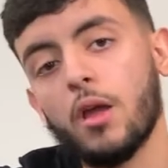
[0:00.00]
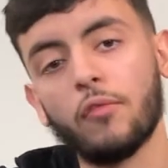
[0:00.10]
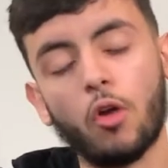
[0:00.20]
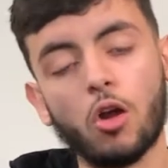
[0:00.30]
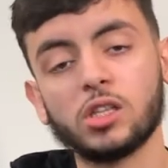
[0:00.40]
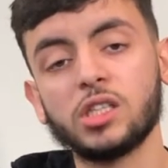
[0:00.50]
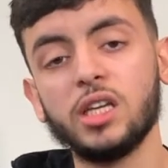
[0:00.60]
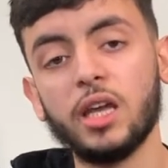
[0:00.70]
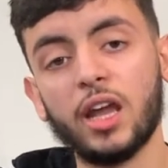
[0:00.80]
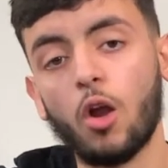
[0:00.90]
For our
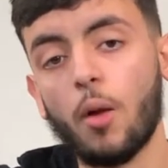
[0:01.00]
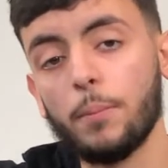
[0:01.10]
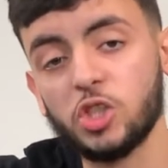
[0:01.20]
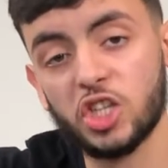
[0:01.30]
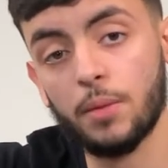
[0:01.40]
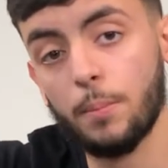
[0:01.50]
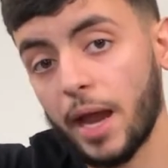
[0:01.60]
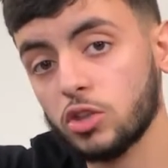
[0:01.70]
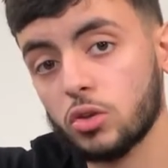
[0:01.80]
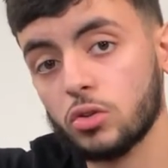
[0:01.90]
C and our G
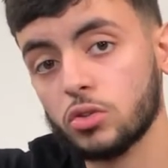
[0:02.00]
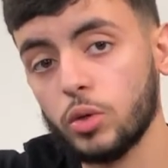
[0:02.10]
majors,